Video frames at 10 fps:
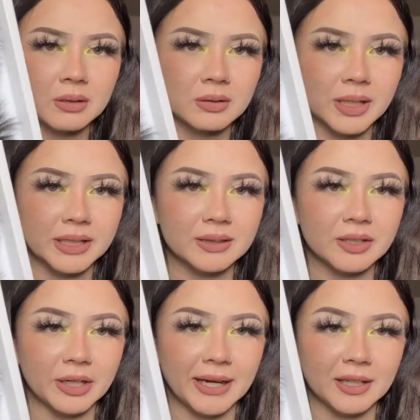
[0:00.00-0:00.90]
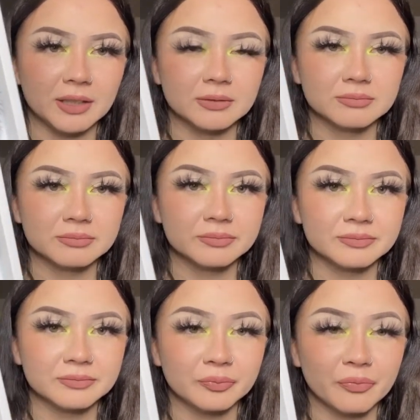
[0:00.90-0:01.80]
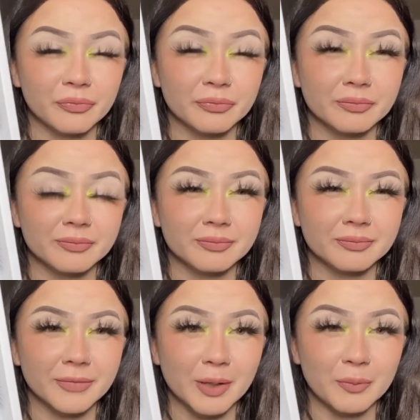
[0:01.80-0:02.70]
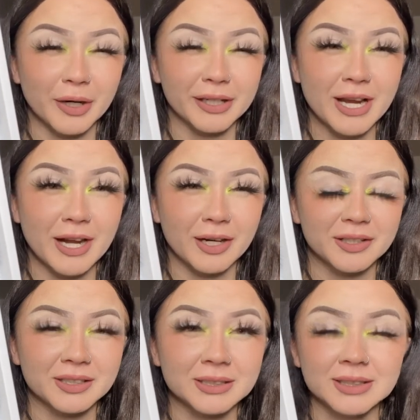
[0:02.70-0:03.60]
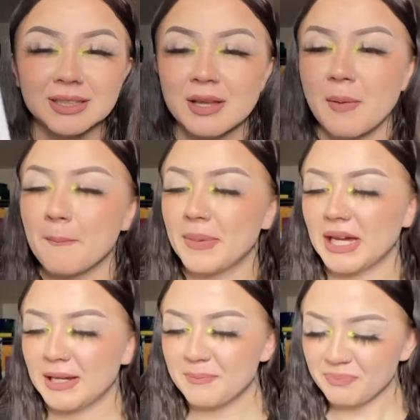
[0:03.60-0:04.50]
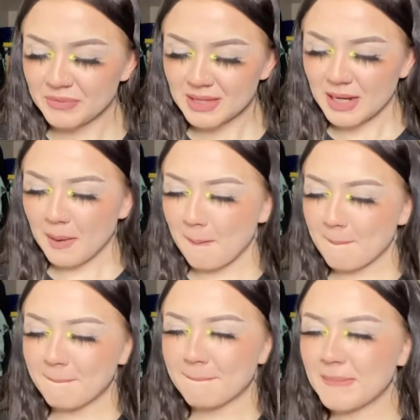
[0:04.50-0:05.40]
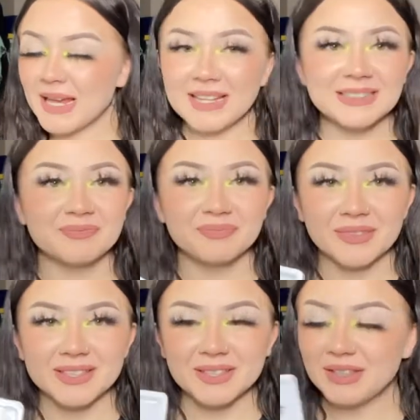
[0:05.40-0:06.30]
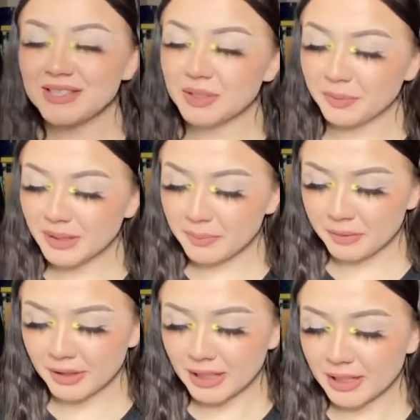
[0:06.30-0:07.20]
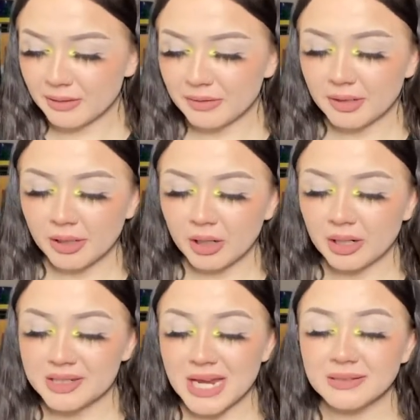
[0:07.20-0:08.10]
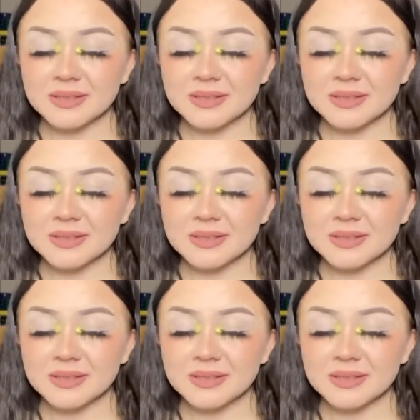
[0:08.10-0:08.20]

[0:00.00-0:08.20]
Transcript: like their hair. I'm wearing hair, but yeah. So these are really pretty. There are ten